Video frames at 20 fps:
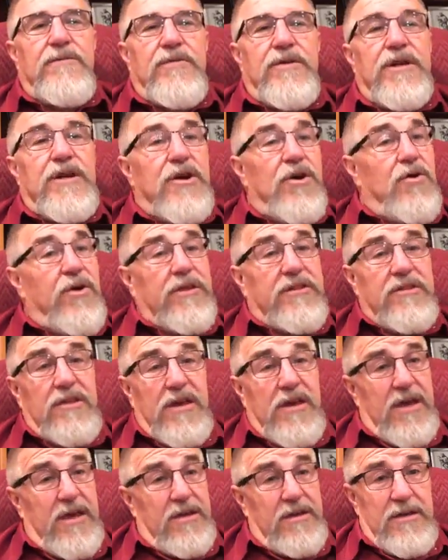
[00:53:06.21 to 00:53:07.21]
You know, at
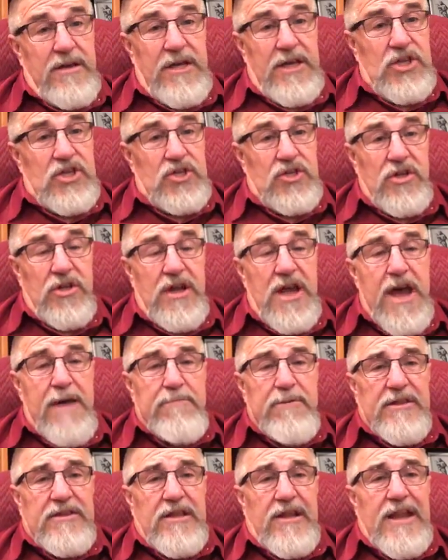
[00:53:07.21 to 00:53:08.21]
the, at, he stood
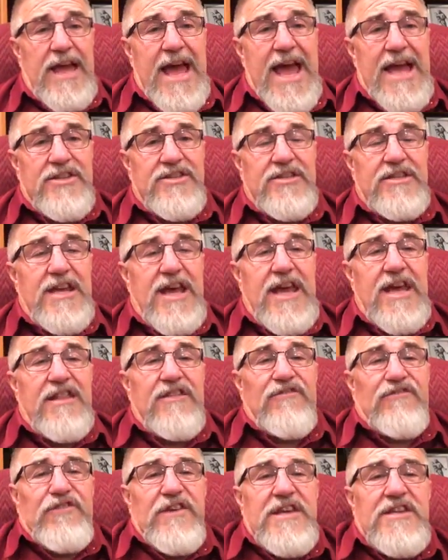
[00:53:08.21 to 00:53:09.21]
up at the last day of
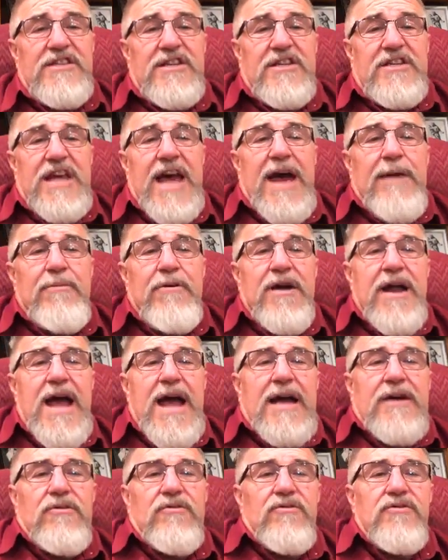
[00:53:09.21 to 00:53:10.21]
the Feast of
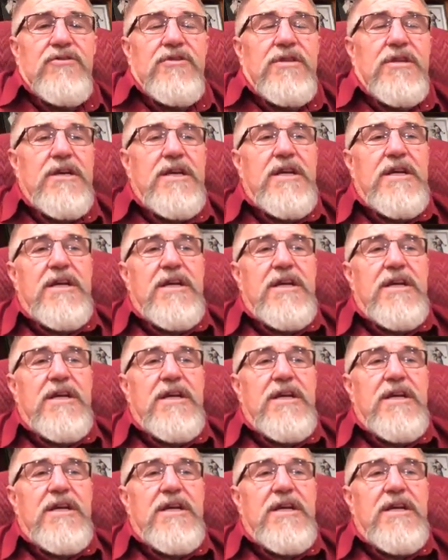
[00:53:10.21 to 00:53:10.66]
Tabernacles